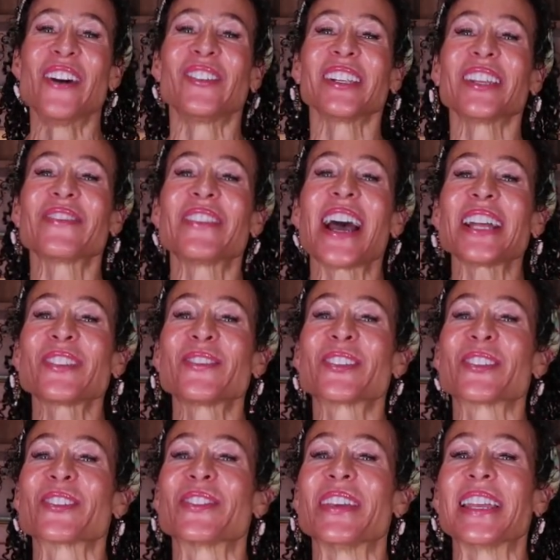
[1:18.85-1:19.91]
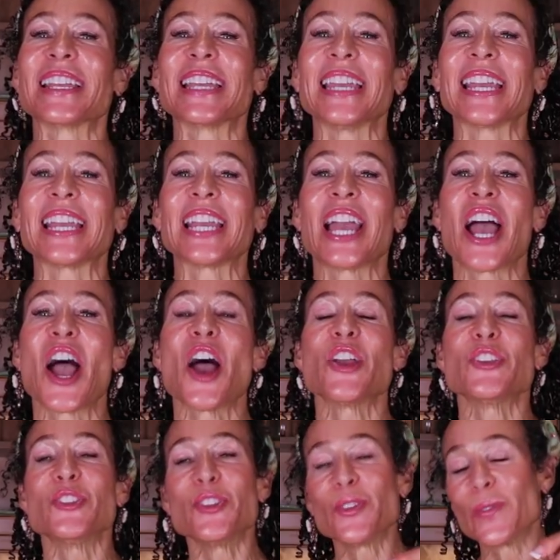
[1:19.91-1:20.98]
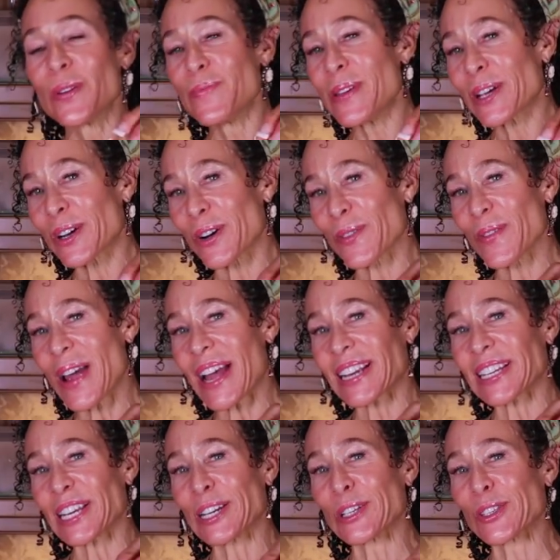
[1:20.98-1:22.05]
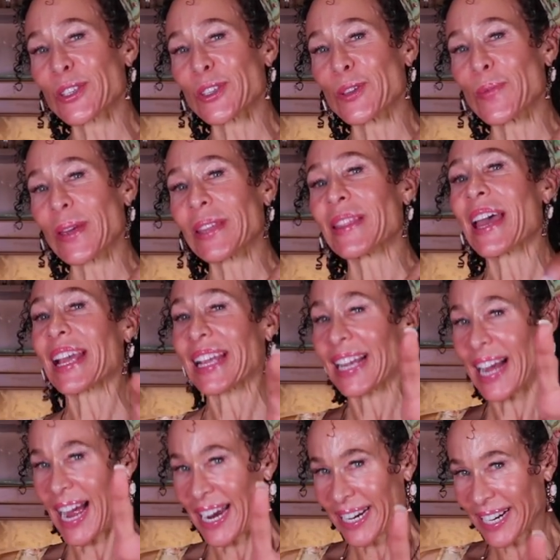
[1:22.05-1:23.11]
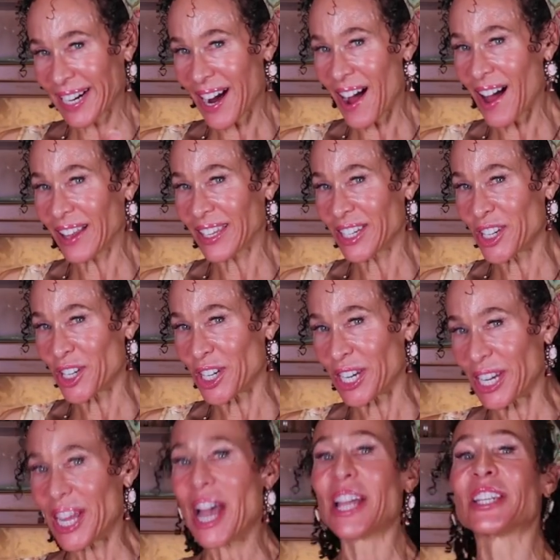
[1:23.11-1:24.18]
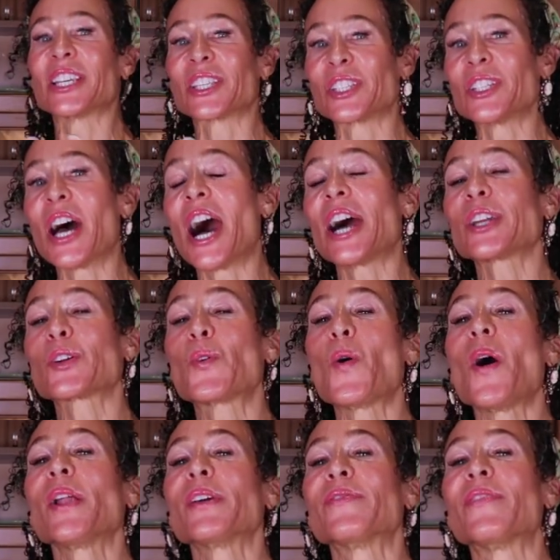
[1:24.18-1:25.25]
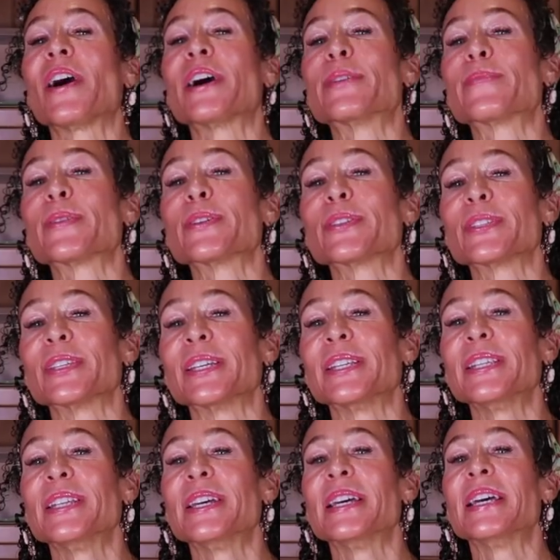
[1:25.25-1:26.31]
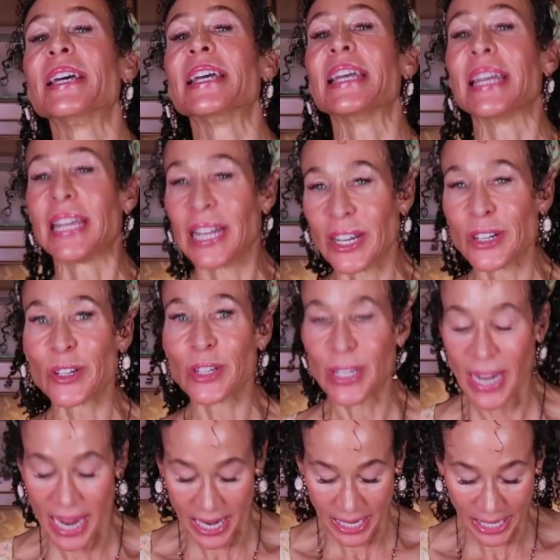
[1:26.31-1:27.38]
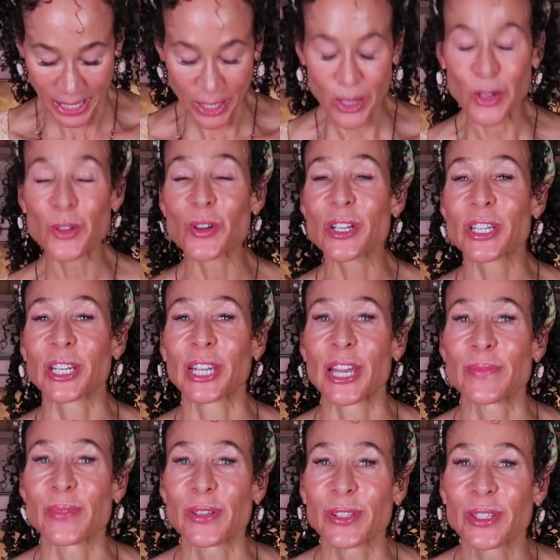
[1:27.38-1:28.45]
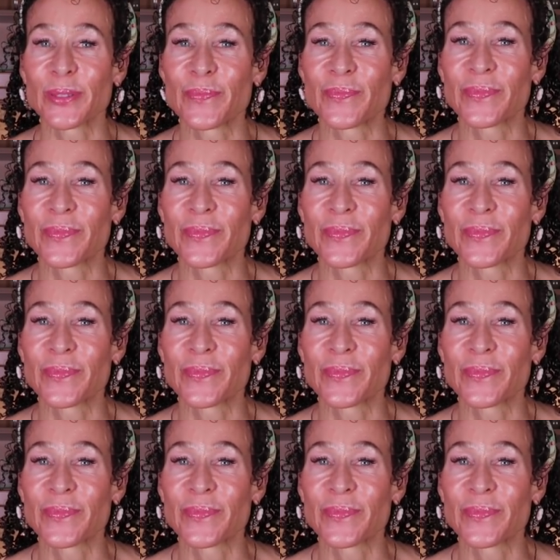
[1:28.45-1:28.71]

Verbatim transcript: well, if that's what you're thinking, you would be correct in assuming that gynecology does not qualify a person in understanding nutrition labels.